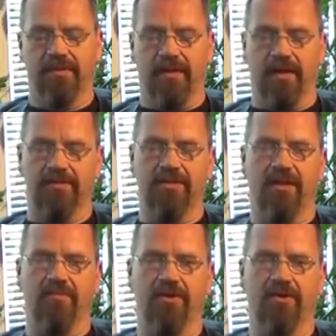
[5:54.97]

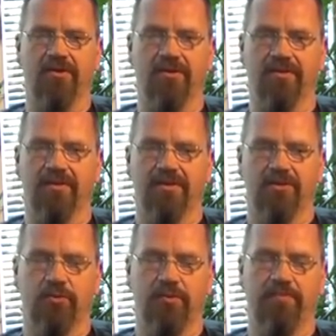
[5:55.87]
Angela Merkel
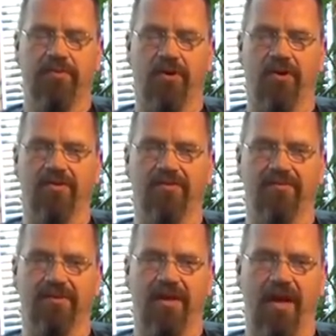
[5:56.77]
to be part of
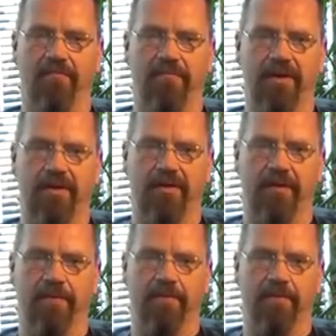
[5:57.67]
the campaign.